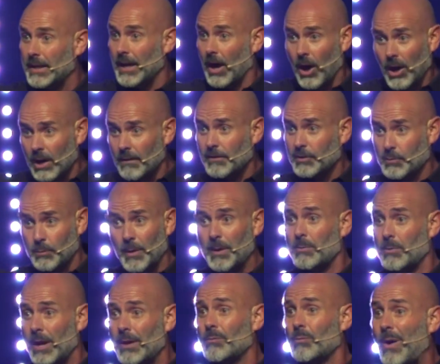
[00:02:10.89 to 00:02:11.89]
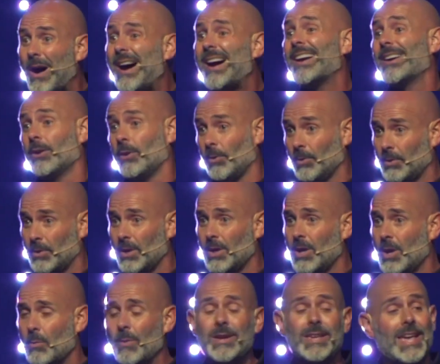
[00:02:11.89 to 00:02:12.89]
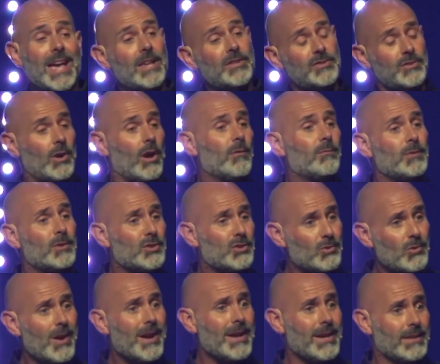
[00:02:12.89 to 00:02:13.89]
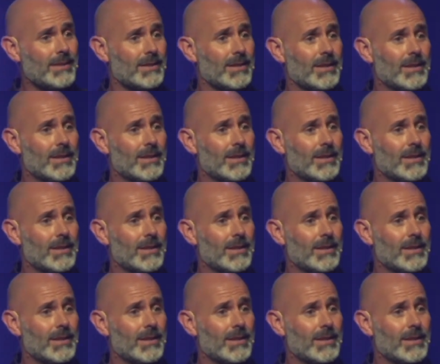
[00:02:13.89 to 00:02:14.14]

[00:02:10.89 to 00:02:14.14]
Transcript: all of us, we run wild. We cast off restraint.